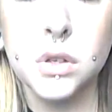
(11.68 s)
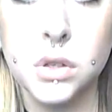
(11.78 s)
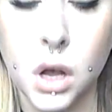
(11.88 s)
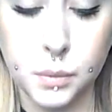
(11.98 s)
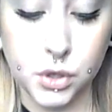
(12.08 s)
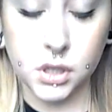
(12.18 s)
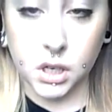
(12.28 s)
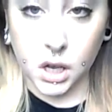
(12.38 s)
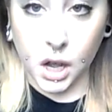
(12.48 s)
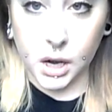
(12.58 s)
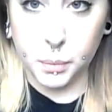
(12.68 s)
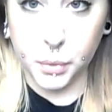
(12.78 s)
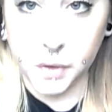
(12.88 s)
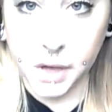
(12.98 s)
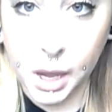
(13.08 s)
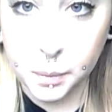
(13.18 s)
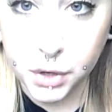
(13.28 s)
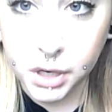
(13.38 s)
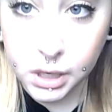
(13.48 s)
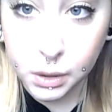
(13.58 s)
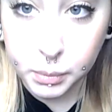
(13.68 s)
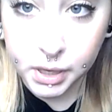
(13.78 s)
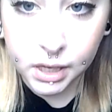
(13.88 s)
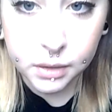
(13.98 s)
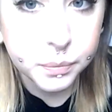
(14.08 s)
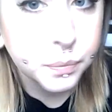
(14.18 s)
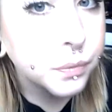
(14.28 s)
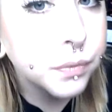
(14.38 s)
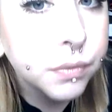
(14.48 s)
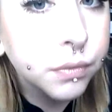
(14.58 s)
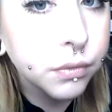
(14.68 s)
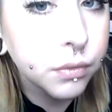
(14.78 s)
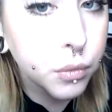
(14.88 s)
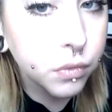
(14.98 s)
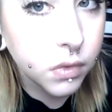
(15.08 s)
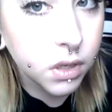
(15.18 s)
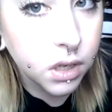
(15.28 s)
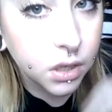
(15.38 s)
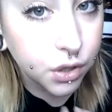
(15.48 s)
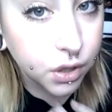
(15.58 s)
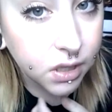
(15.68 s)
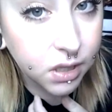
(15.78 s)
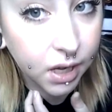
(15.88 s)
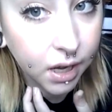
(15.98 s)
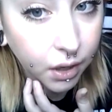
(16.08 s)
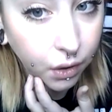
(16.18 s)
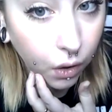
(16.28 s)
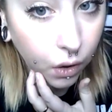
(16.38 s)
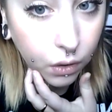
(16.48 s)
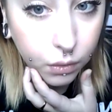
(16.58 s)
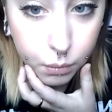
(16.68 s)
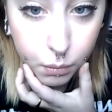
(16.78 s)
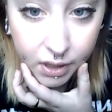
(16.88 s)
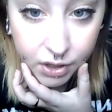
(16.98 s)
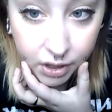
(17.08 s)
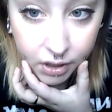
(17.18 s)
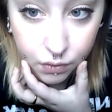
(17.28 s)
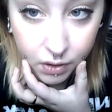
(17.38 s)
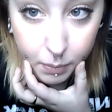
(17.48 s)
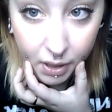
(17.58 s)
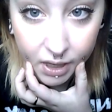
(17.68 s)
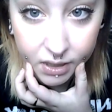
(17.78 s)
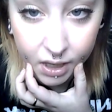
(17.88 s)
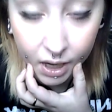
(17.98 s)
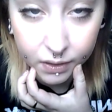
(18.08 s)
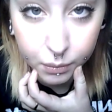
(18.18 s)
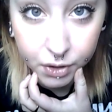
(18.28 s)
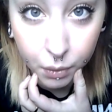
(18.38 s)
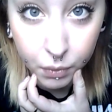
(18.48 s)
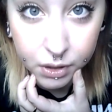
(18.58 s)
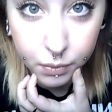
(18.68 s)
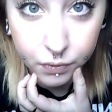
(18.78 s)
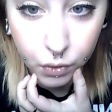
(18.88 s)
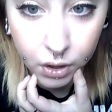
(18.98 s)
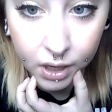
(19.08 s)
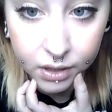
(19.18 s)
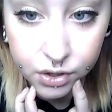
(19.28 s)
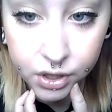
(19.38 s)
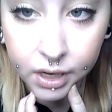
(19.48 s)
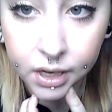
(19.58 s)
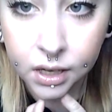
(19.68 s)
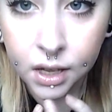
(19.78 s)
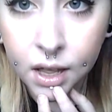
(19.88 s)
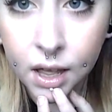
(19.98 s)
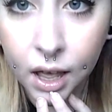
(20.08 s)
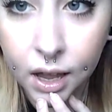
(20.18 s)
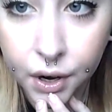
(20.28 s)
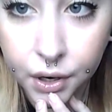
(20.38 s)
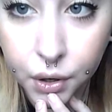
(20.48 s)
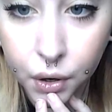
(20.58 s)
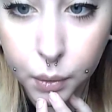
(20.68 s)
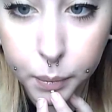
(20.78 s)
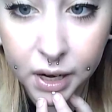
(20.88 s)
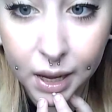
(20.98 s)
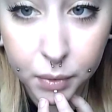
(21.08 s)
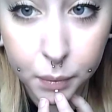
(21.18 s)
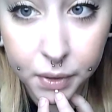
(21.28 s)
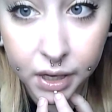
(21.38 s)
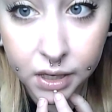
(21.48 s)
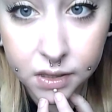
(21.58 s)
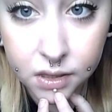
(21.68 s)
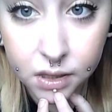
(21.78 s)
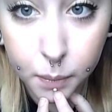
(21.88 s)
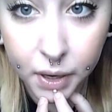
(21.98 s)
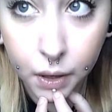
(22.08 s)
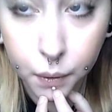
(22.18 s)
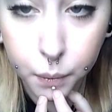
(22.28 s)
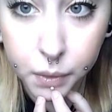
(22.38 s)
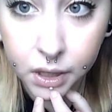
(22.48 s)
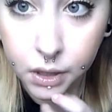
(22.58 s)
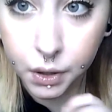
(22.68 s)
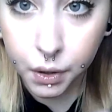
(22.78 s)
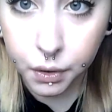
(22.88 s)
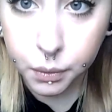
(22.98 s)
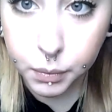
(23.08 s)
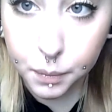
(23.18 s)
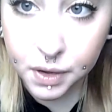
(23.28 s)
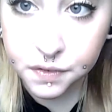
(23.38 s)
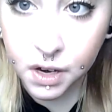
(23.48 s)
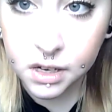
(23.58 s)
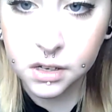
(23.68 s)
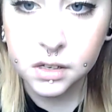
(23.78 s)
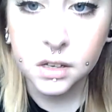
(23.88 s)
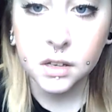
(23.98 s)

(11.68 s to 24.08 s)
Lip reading: So I'm just going to kind of pull the camera in a little bit. As you can see, I got my cheeks re-pierced. I had them done once before last year and I got my labret pierced about a week ago by my friend.